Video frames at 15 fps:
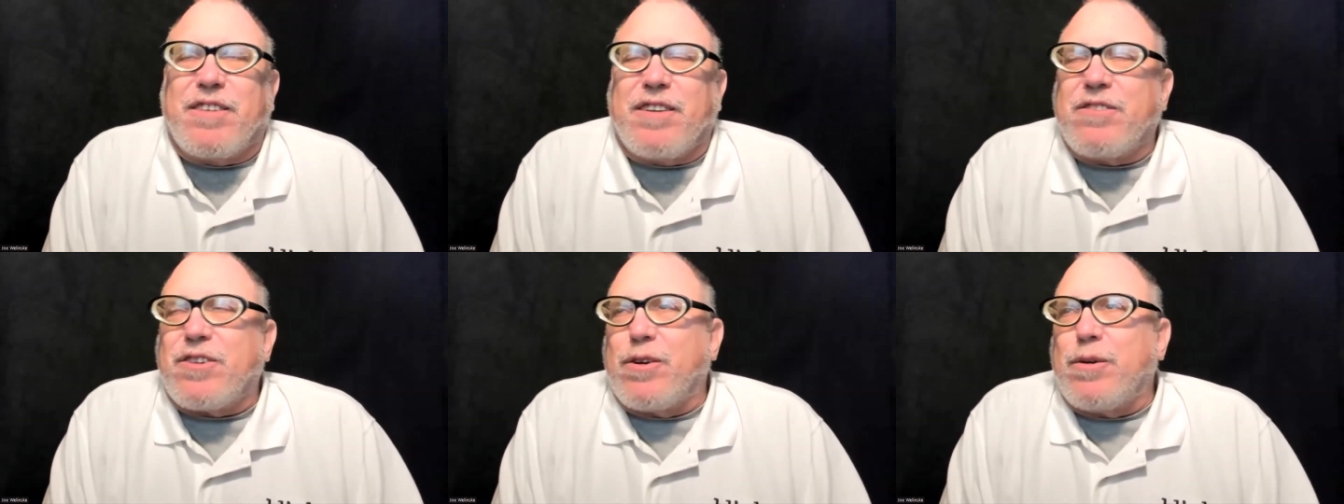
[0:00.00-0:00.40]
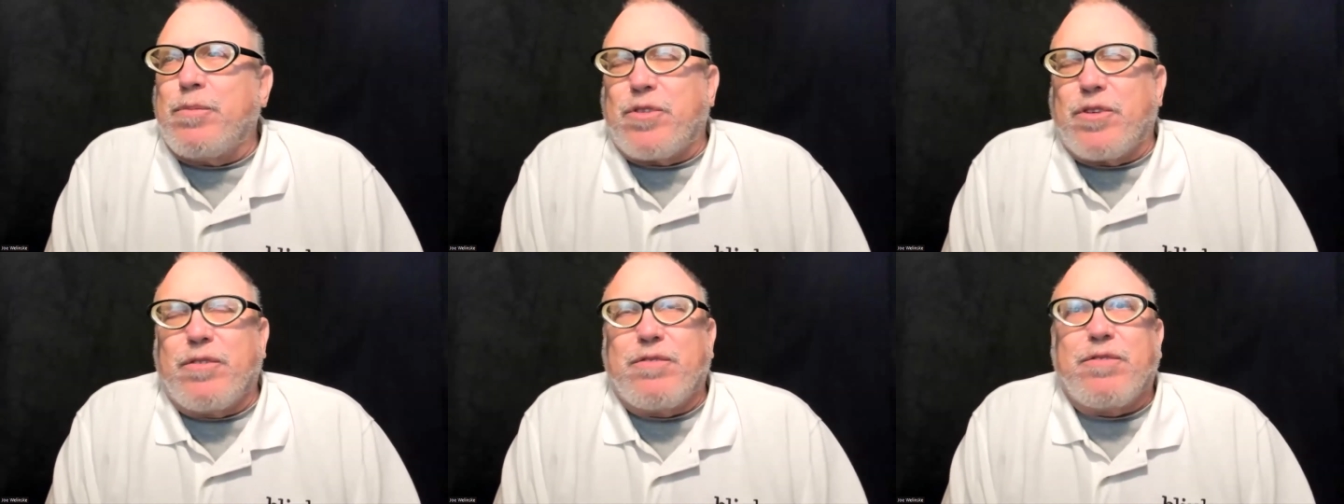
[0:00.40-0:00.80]
in
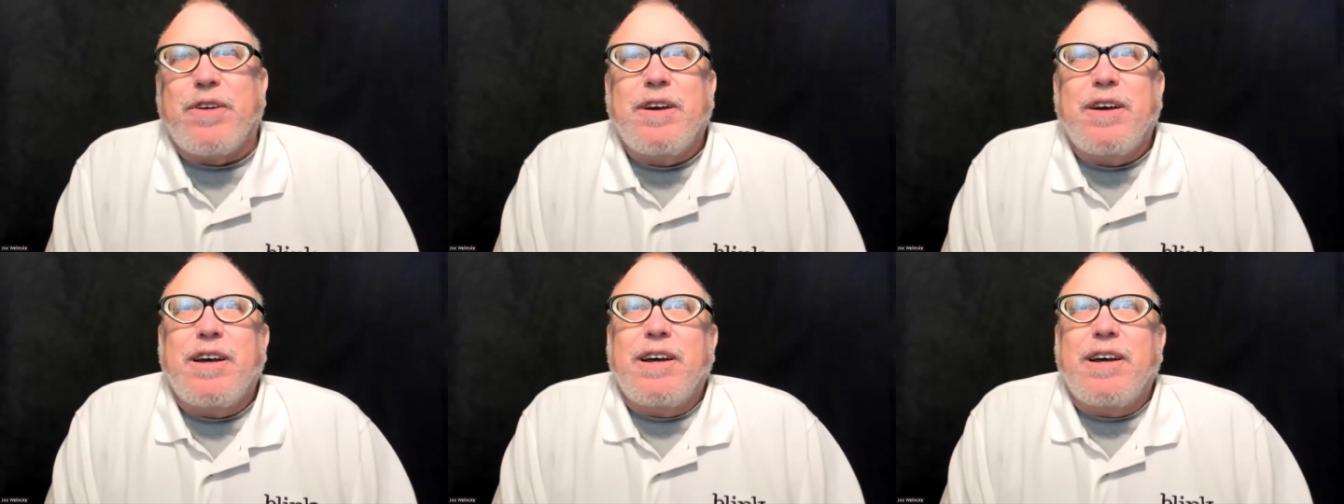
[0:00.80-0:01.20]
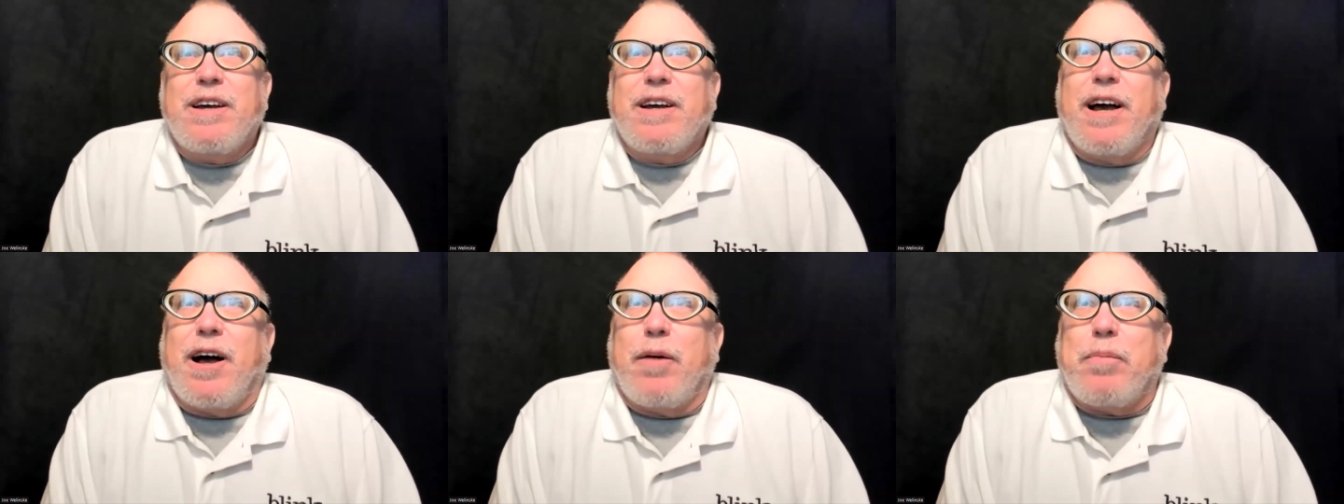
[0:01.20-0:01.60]
terms of
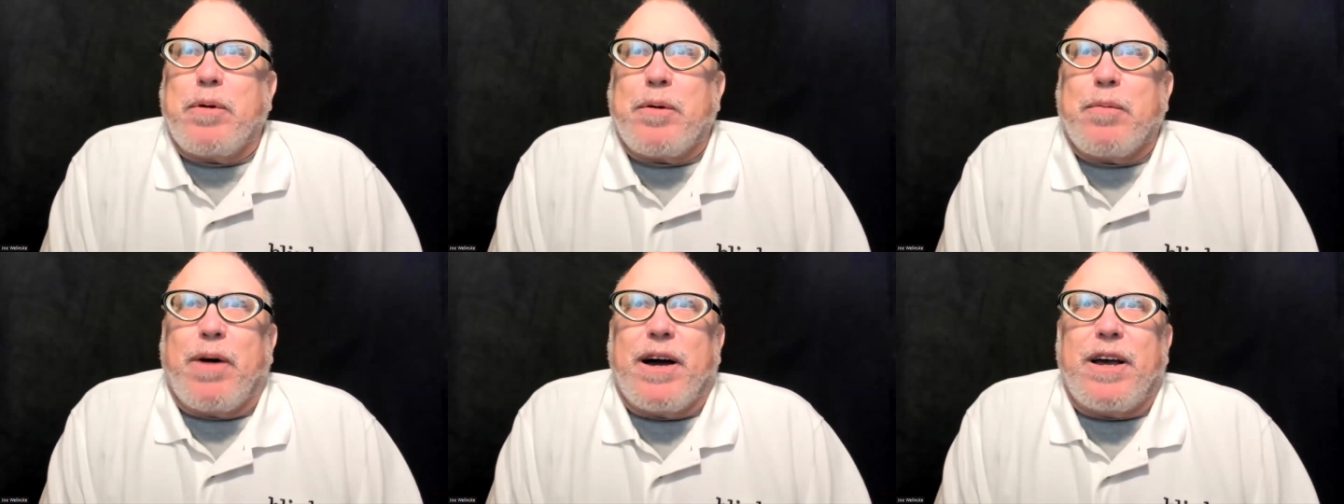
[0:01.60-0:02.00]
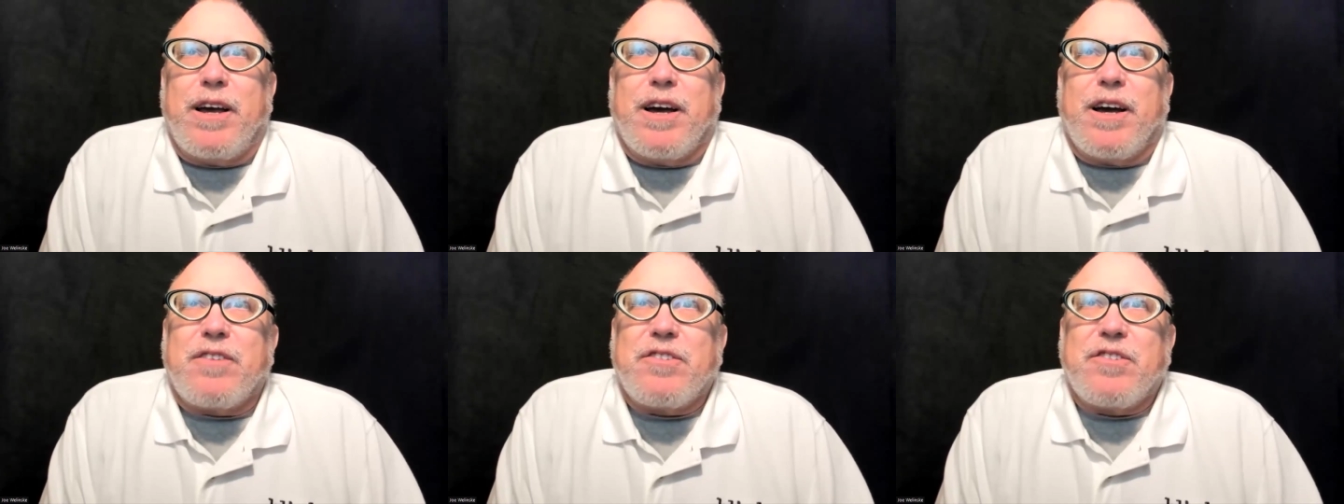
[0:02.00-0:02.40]
helping
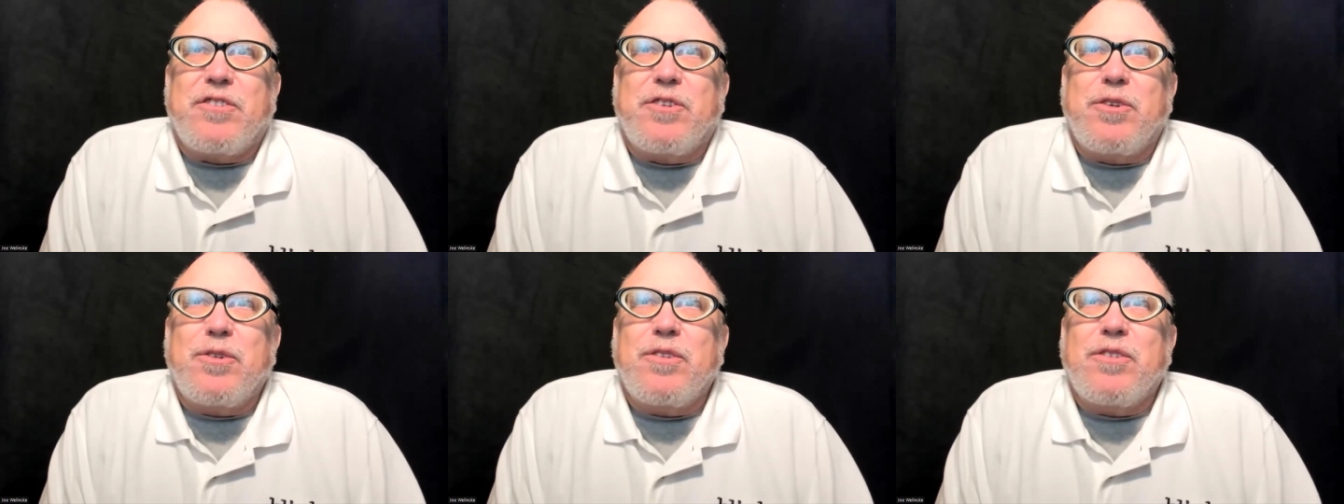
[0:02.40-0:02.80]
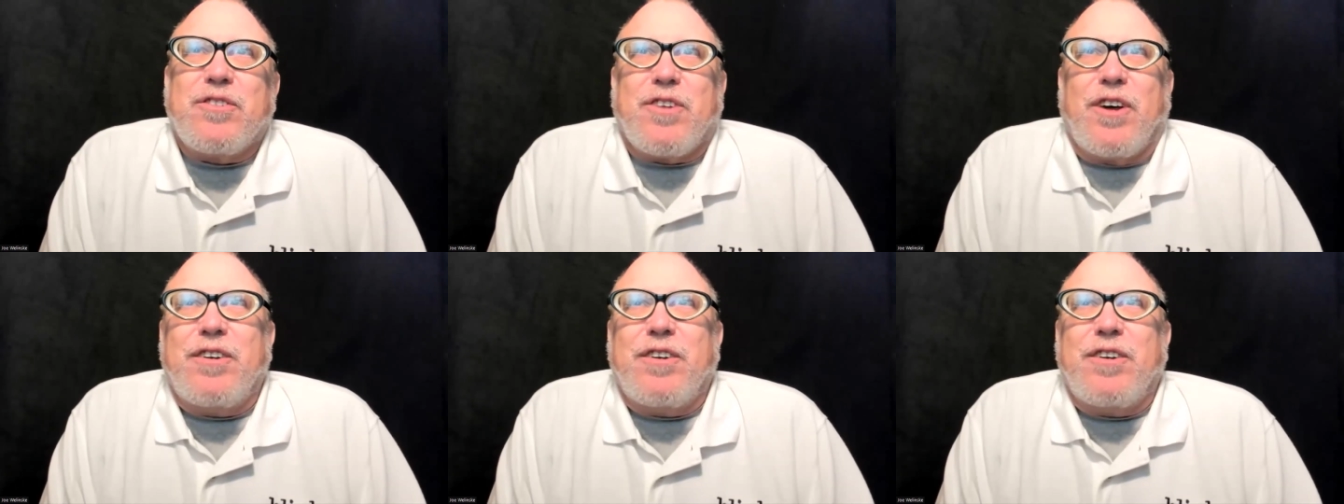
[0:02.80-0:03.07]
my students